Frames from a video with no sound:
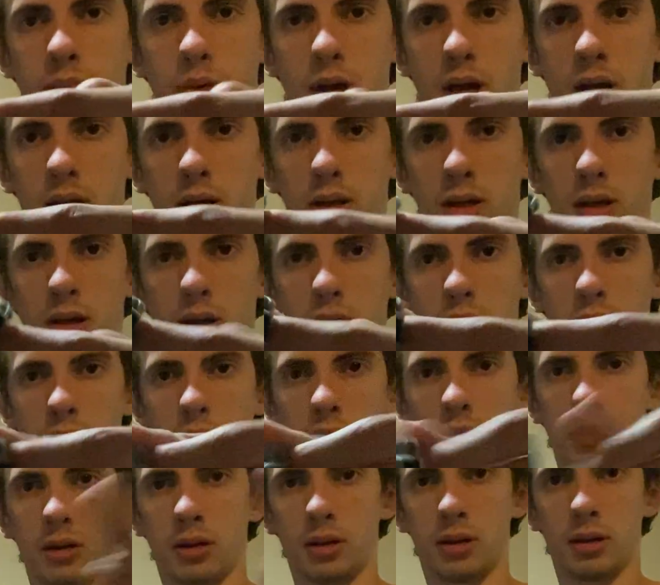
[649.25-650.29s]
back
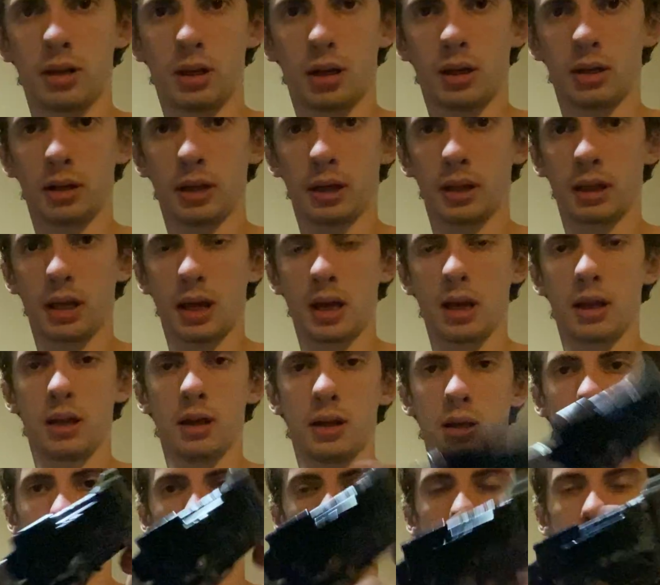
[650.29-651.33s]
there like
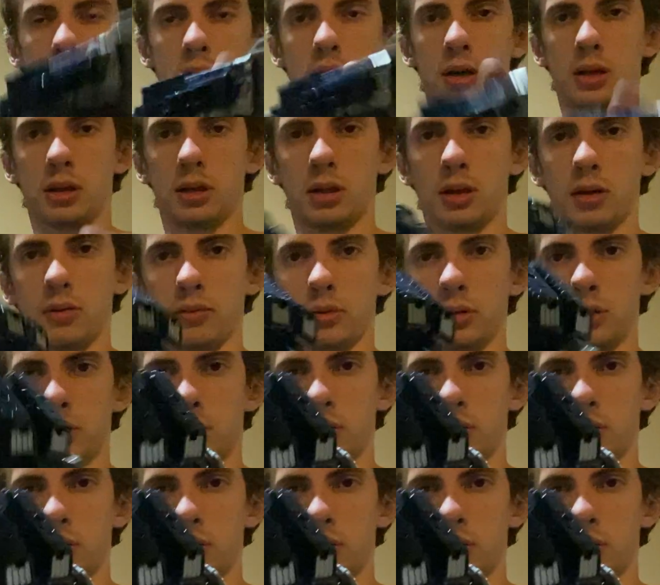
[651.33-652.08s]
that. Anyways,